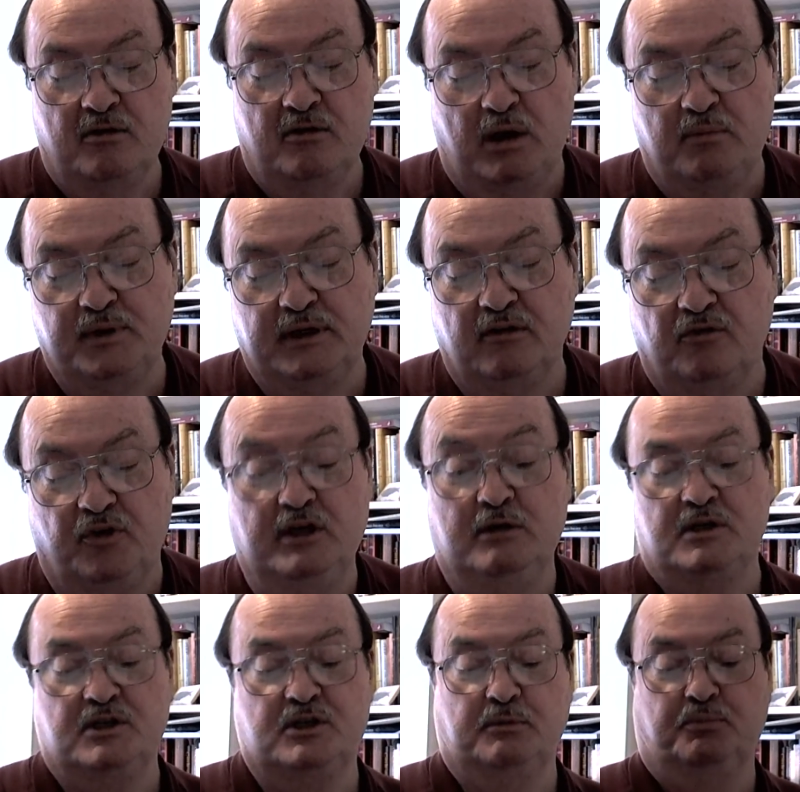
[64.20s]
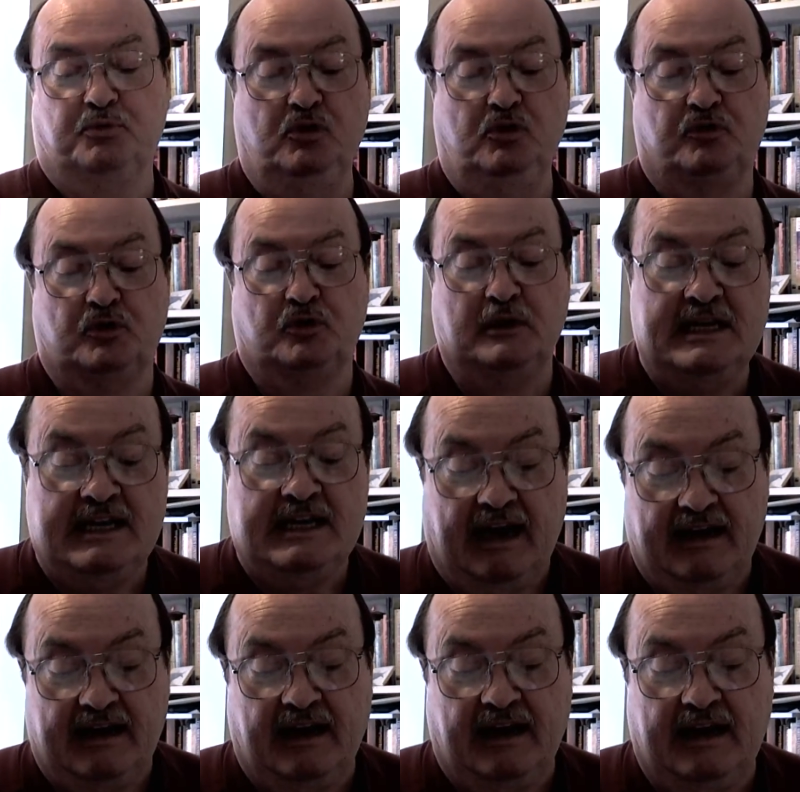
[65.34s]
pumping vehement approval,
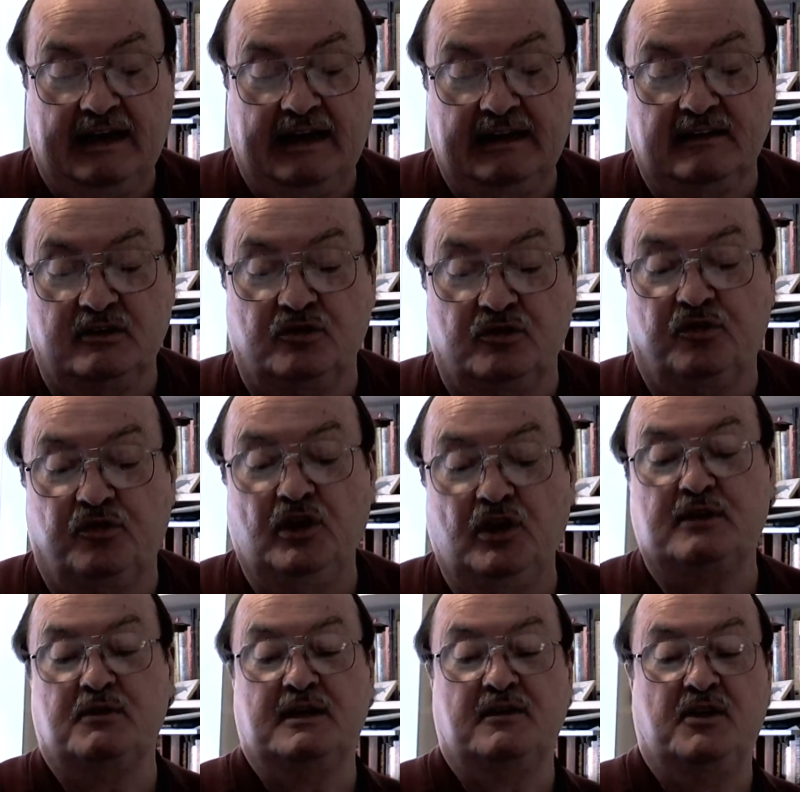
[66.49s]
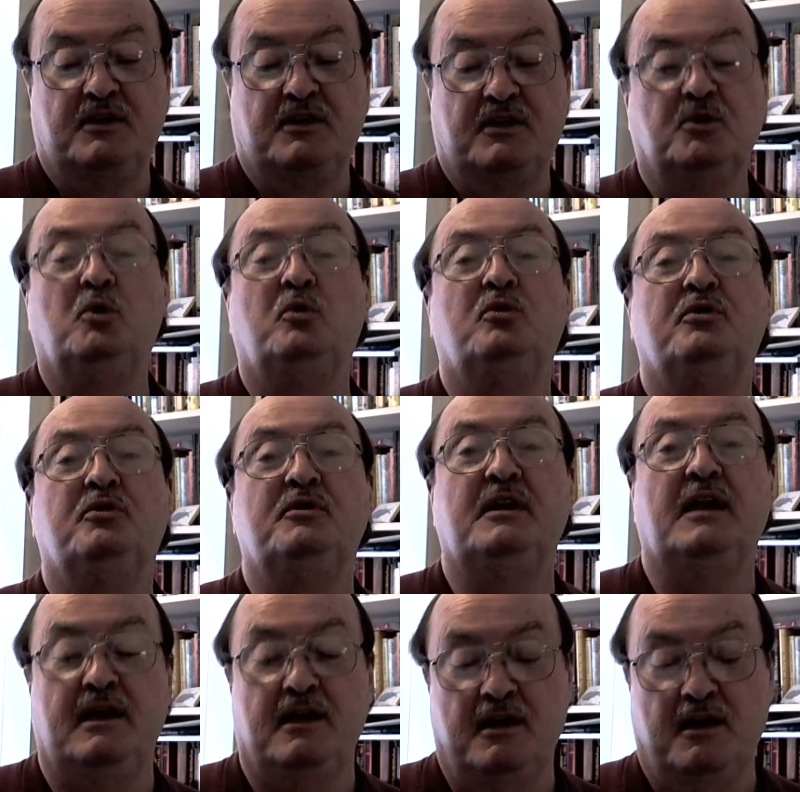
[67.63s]
eyelids fluttering, then her golden
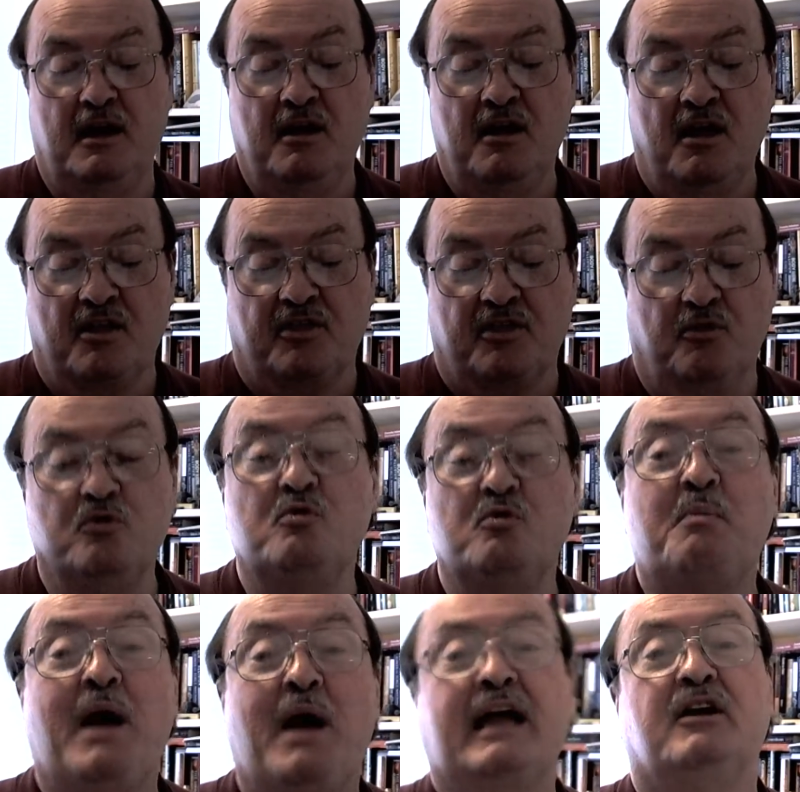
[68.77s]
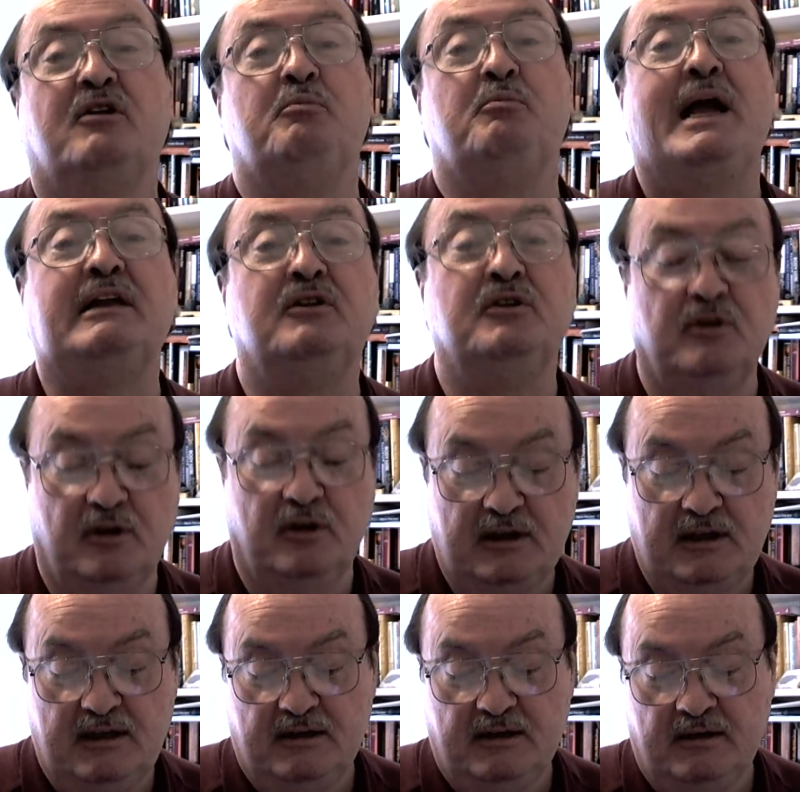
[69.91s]
hair thrown back abandonedly,
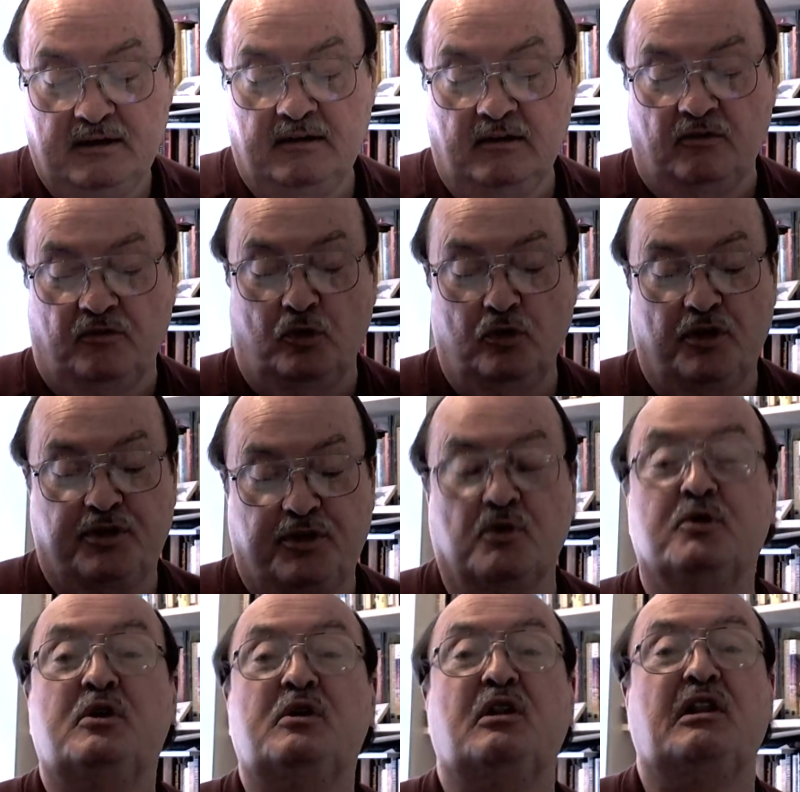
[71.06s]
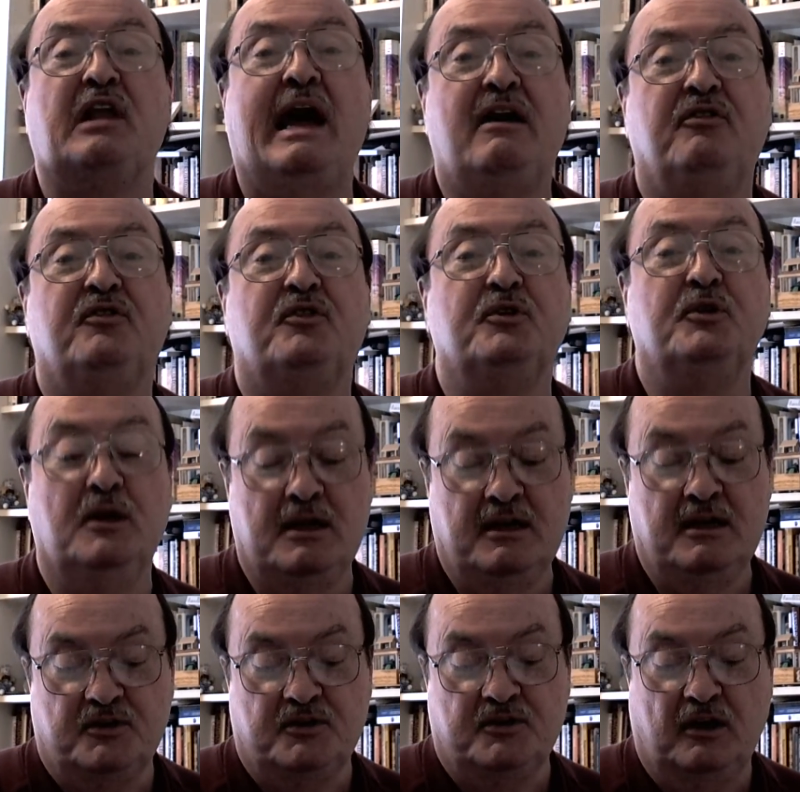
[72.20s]
full throated laughter
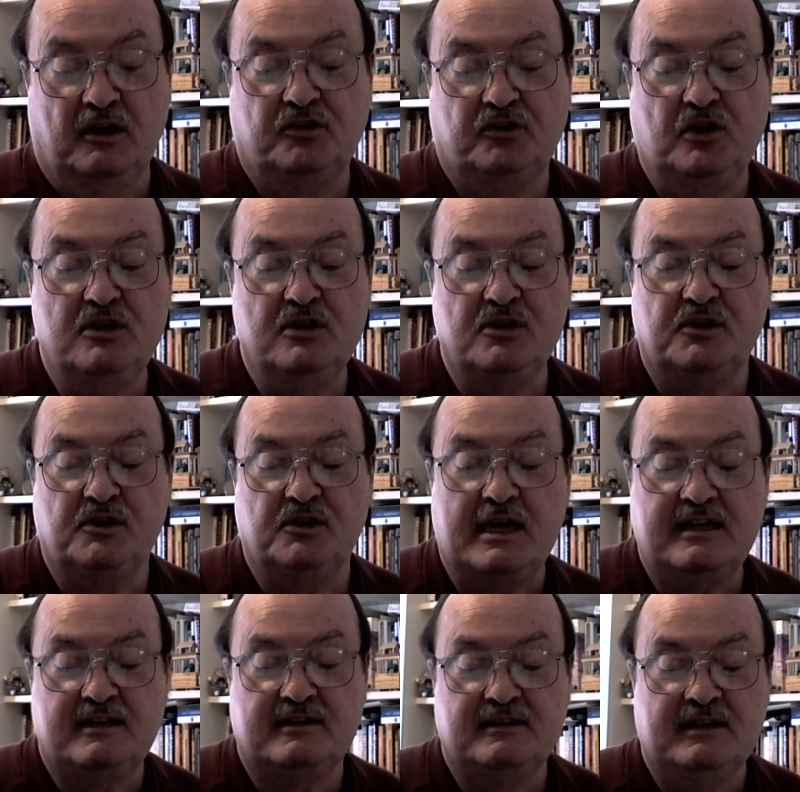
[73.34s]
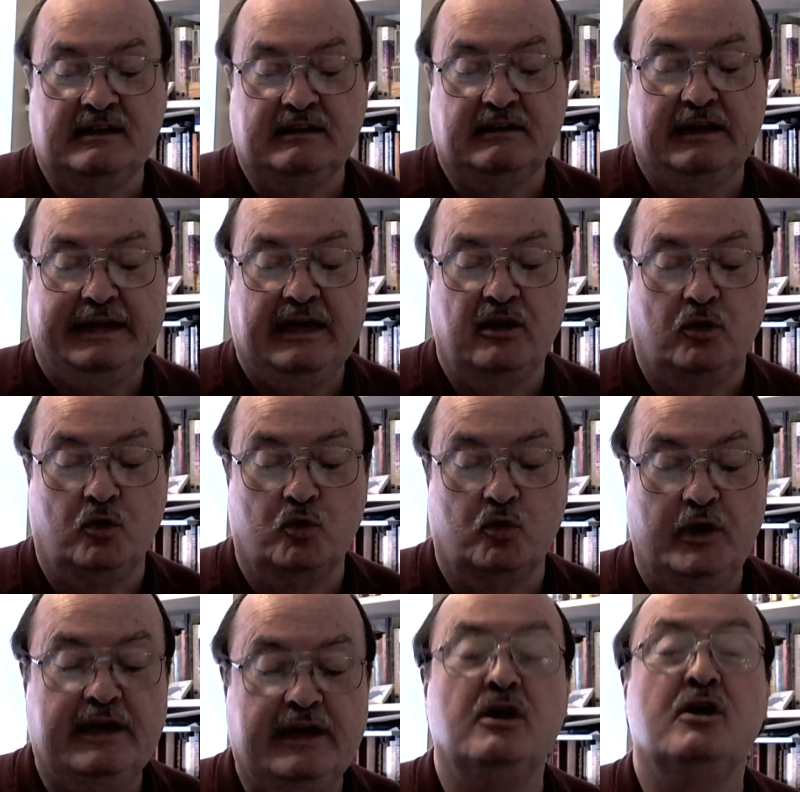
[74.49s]
tossed into the night like
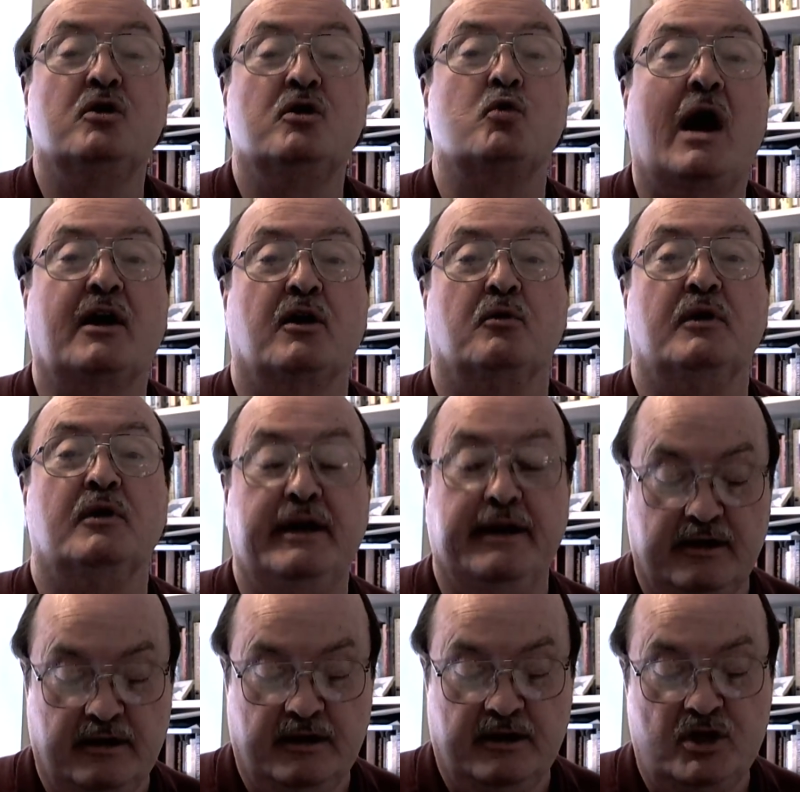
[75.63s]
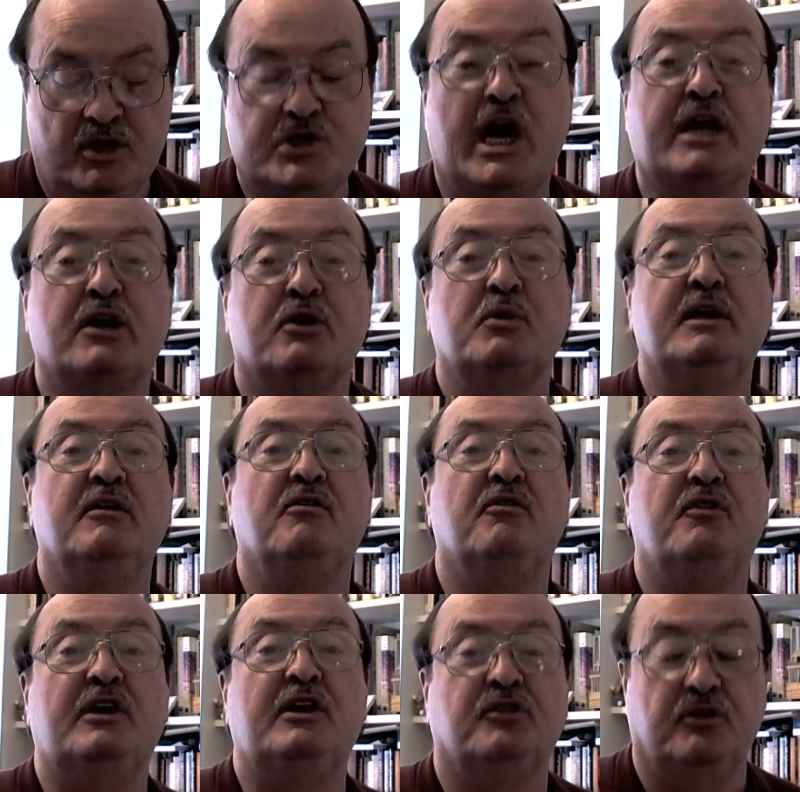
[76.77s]
Greek crockery, shattering
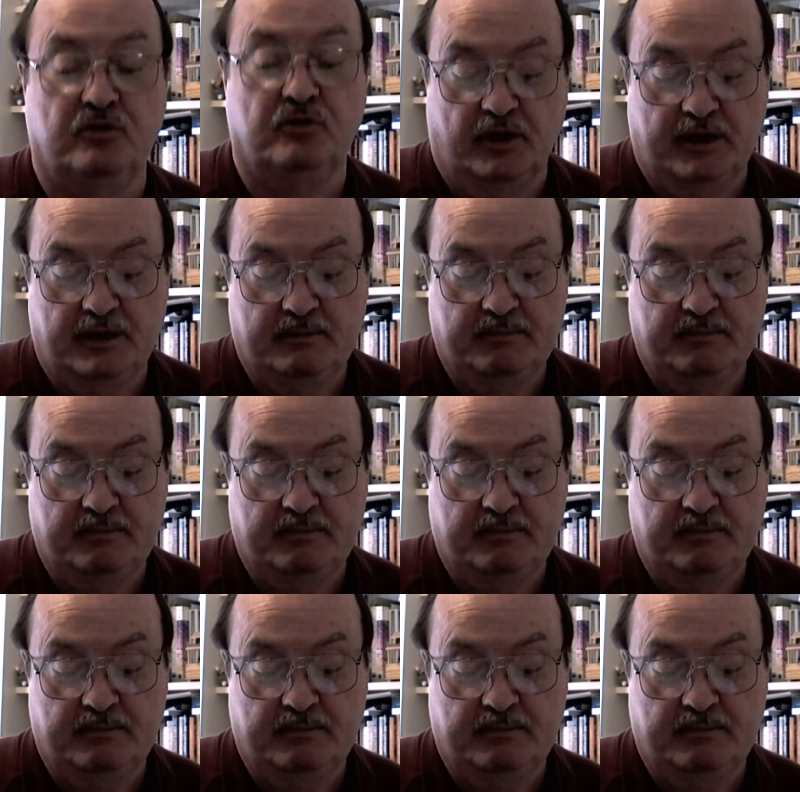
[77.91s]
festively.